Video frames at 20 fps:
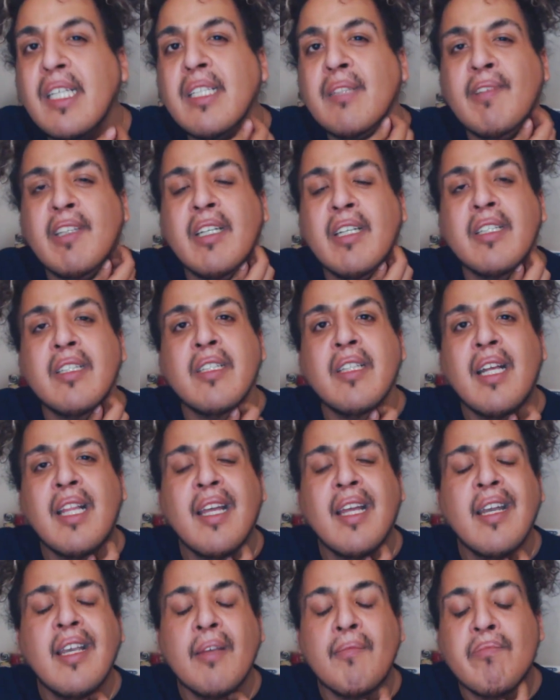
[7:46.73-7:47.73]
sense because it's not
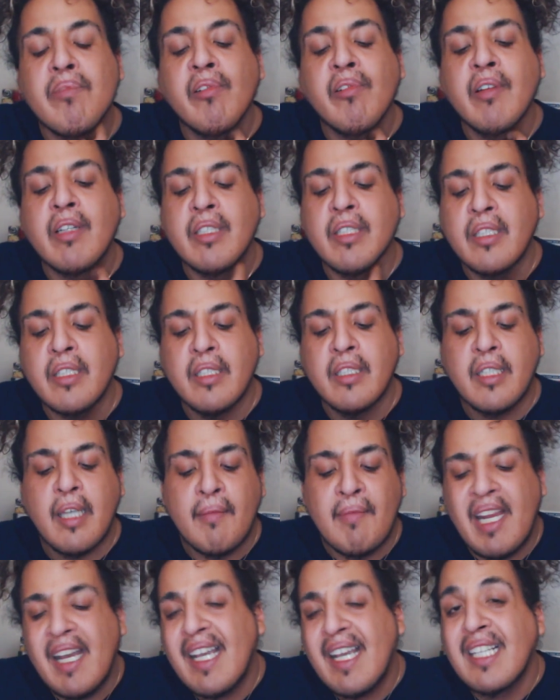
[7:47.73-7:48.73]
like in prisons.
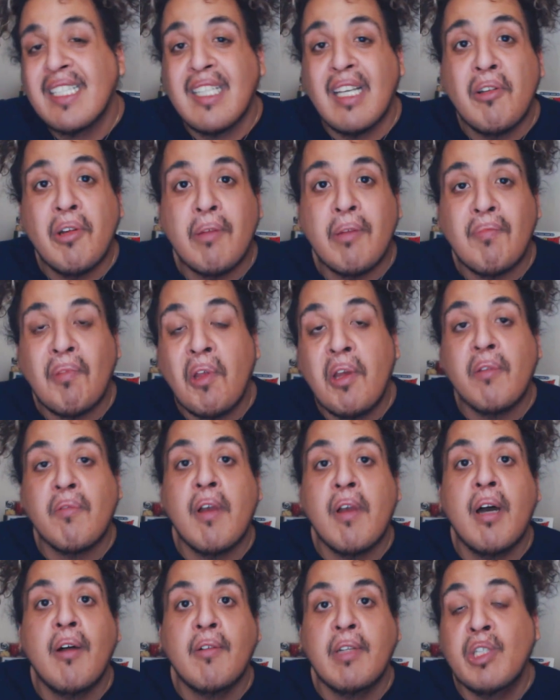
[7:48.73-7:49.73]
I mean, I guess they could have played
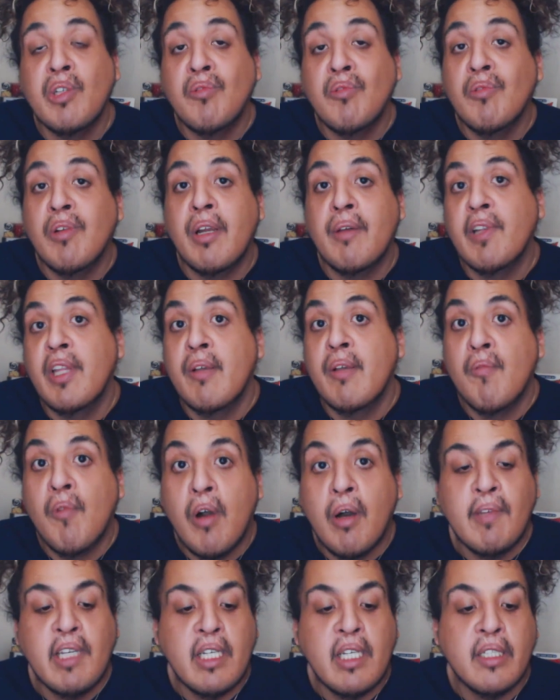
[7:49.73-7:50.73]
around and do whatever they
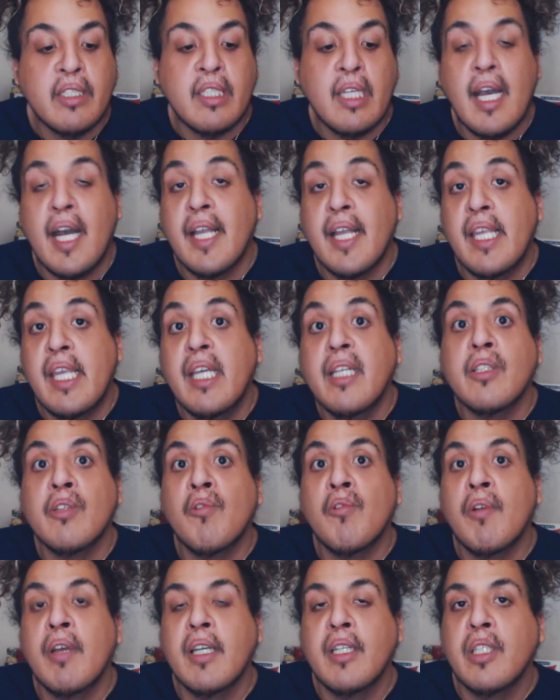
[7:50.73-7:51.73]
want because they got kids
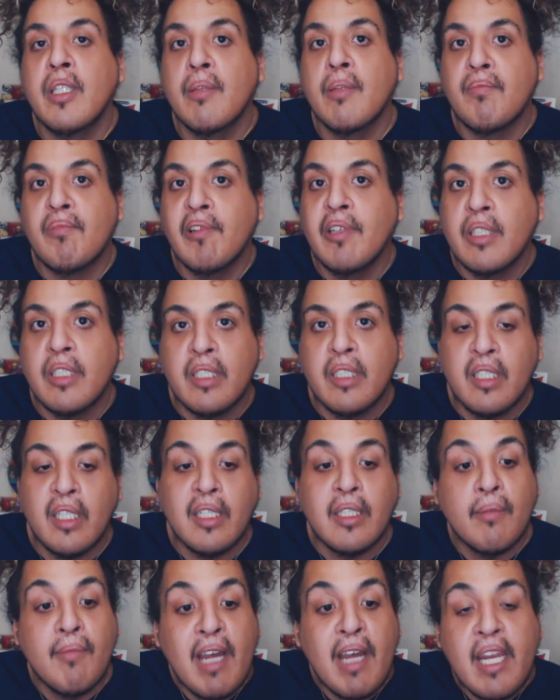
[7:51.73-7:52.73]
going into the prison
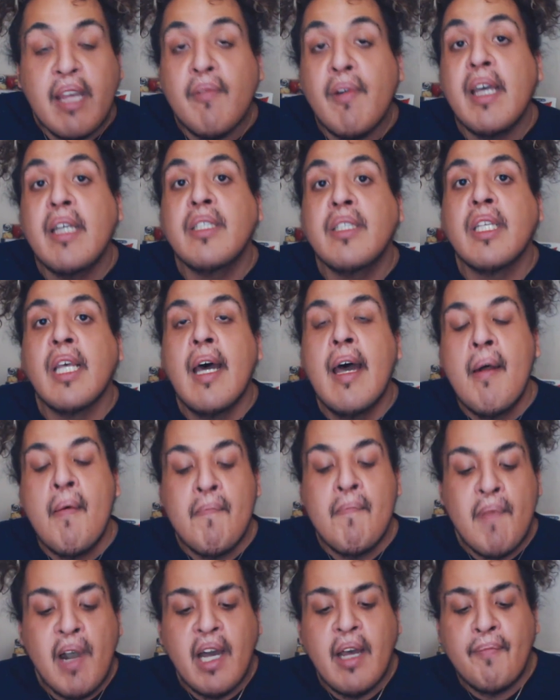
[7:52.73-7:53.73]
system anyways,
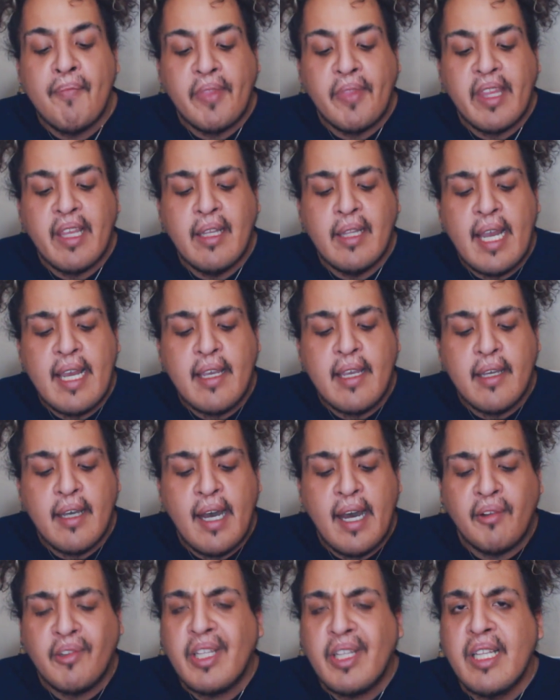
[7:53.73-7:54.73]
but like,
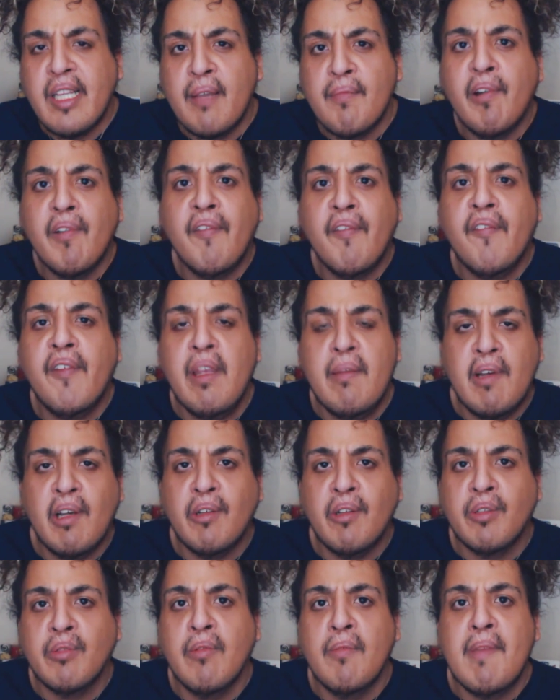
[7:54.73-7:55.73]
I don't think they put
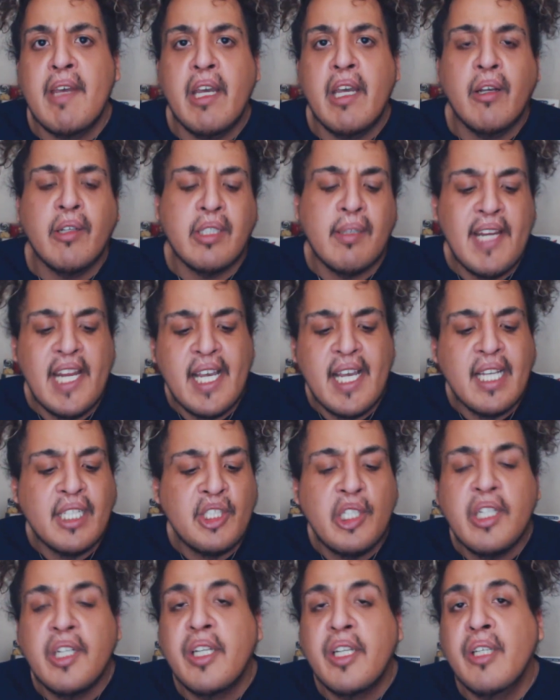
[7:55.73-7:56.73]
females with males. I mean, I guess
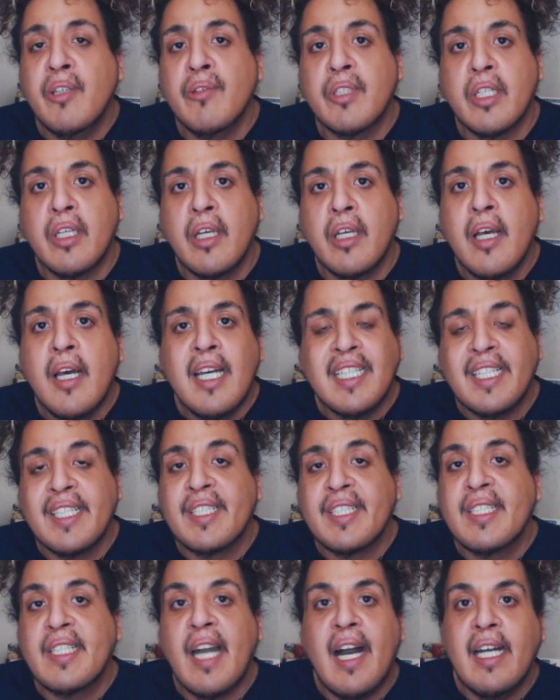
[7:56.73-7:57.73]
she could have used a
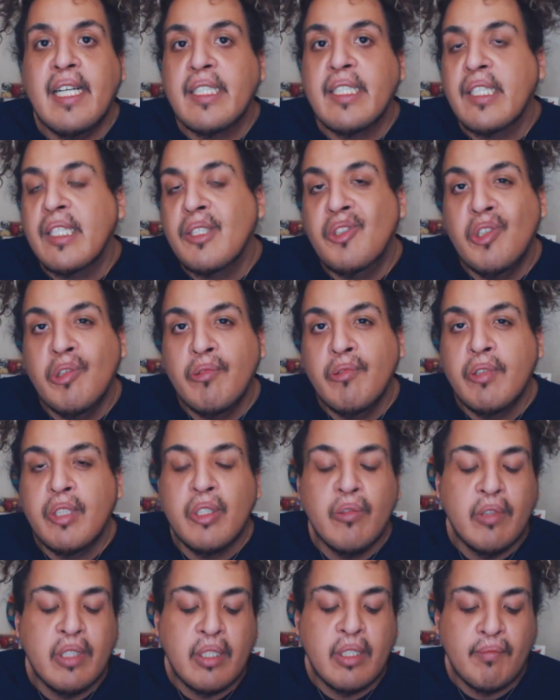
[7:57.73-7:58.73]
disguising
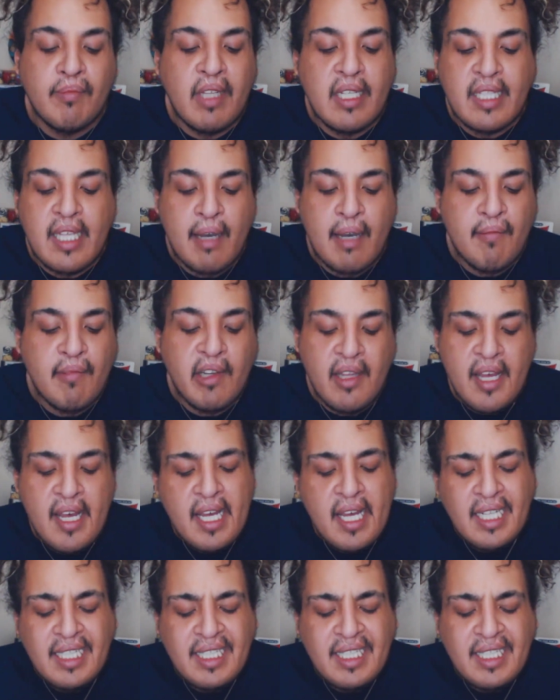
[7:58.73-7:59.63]
jutsu or something like that, but